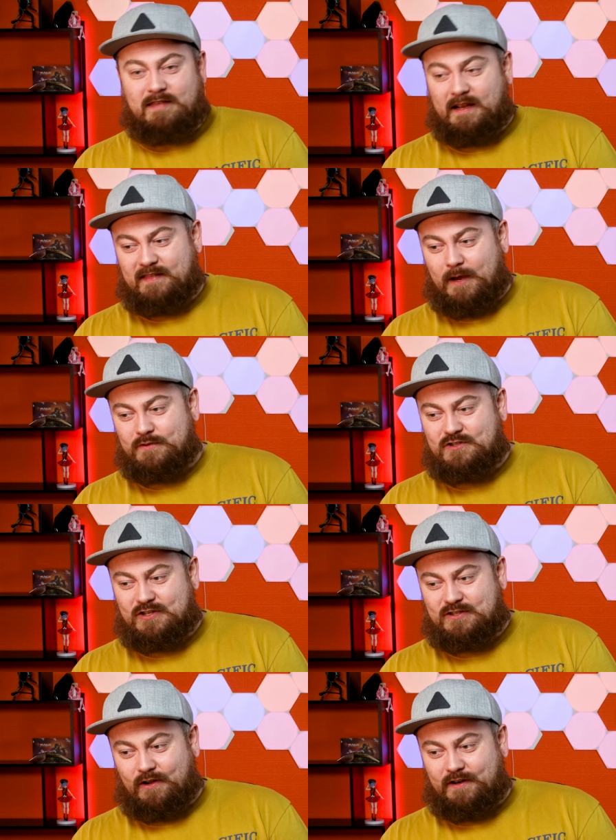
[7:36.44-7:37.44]
think that was
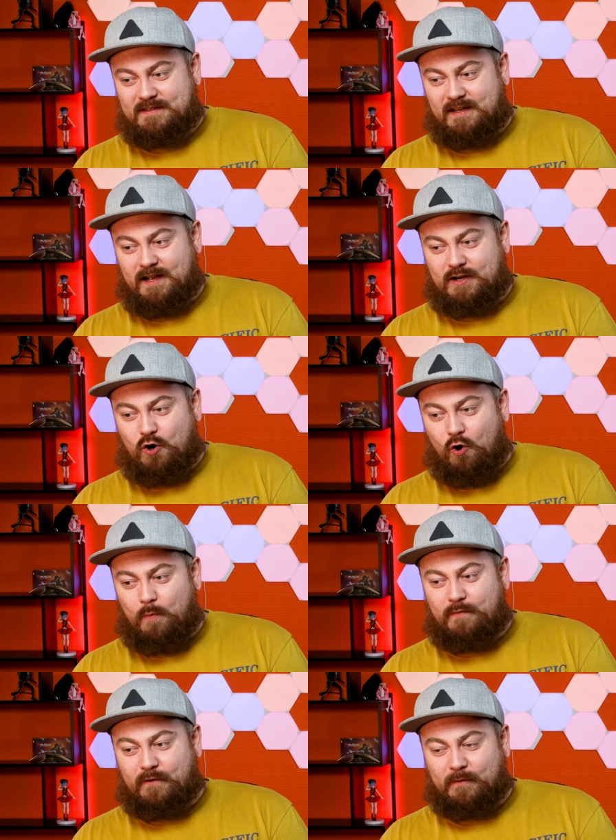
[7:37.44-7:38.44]
just done as a
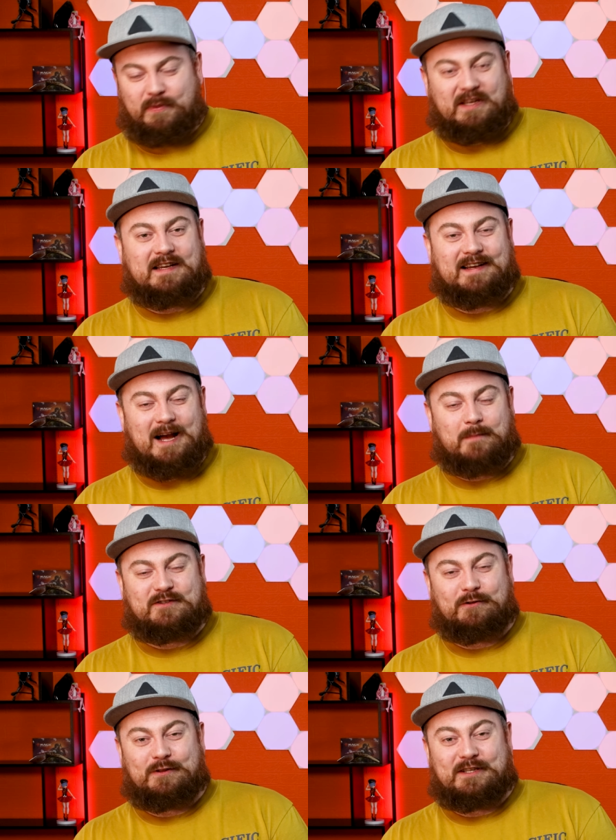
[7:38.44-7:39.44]
cope for being
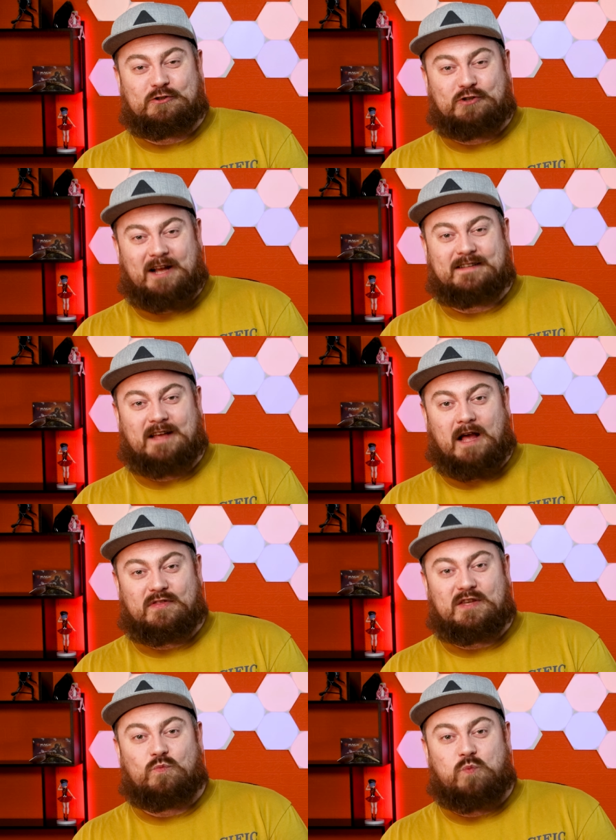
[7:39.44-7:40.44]
absolutely shit
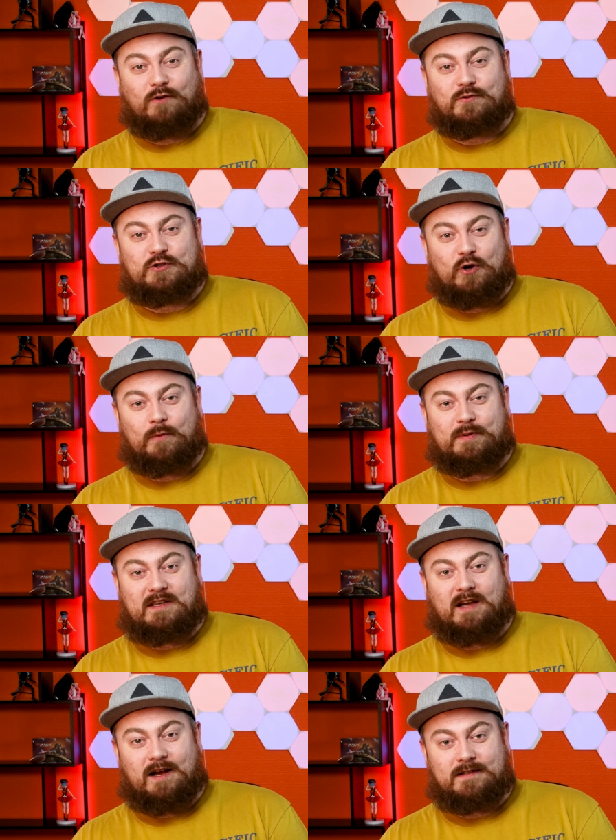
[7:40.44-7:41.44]
at the one job
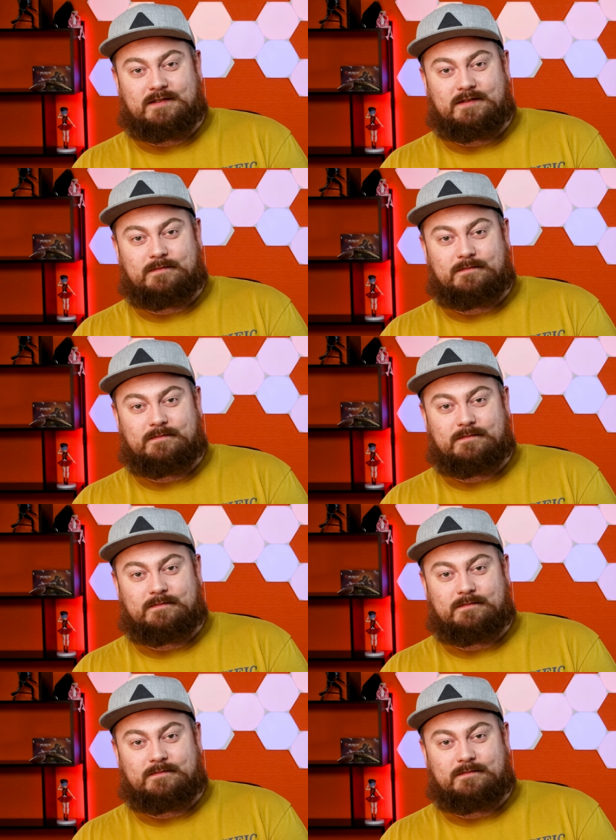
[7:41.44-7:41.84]
he had.